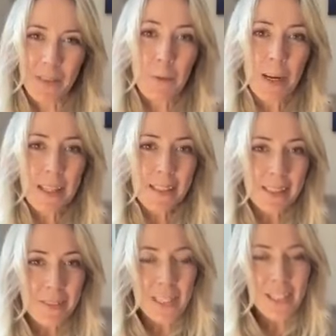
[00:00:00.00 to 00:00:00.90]

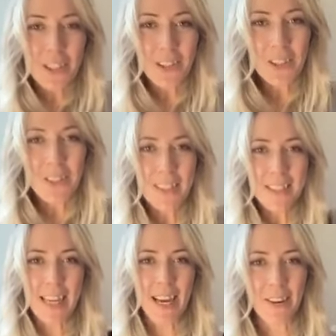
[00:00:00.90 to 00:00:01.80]
Welcome to
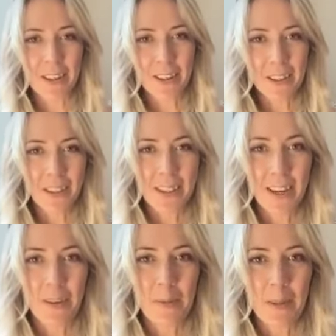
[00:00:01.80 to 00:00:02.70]
Tarot
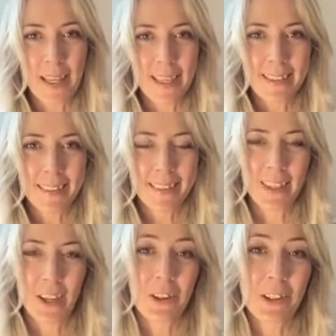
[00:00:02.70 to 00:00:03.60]
Therapy
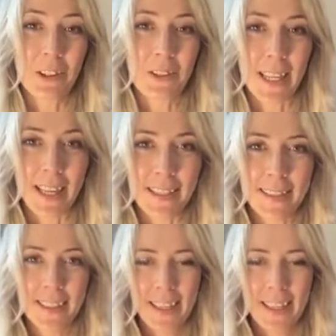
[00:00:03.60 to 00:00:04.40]
on a Tuesday.